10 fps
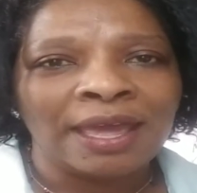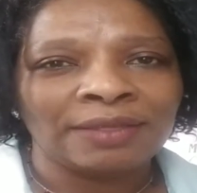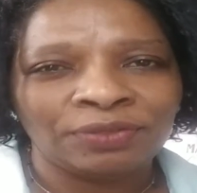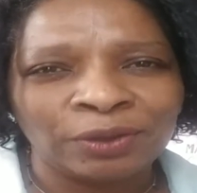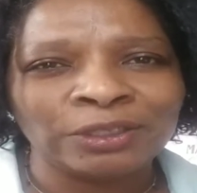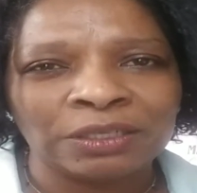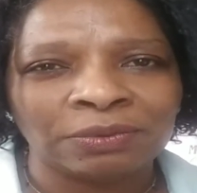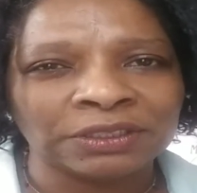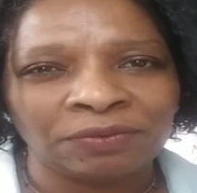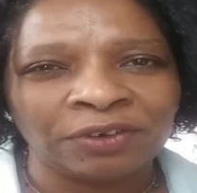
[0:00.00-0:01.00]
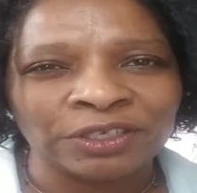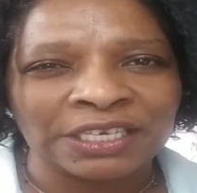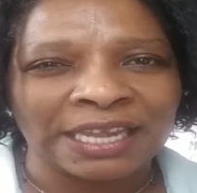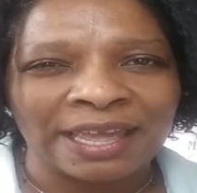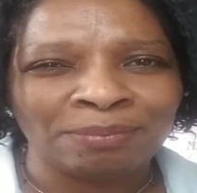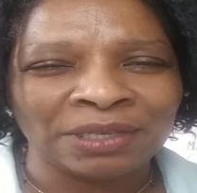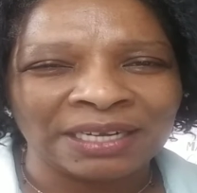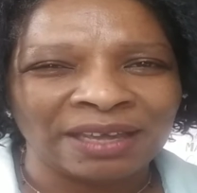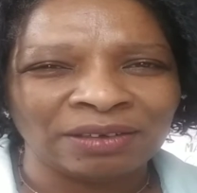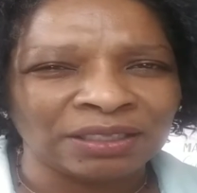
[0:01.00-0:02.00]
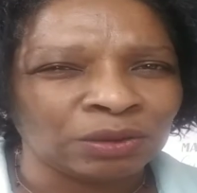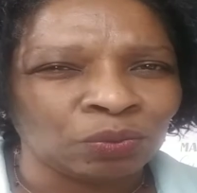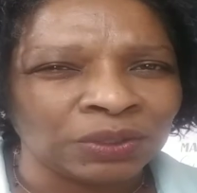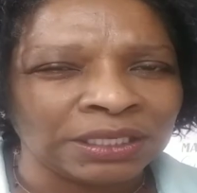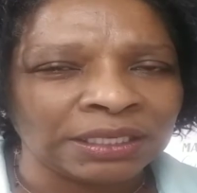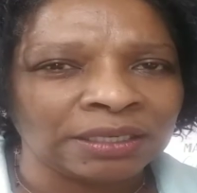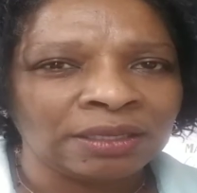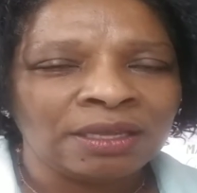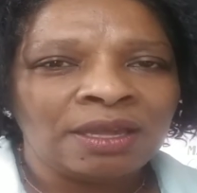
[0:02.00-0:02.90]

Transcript: Uh, Thursday was the first day I had been out in the week.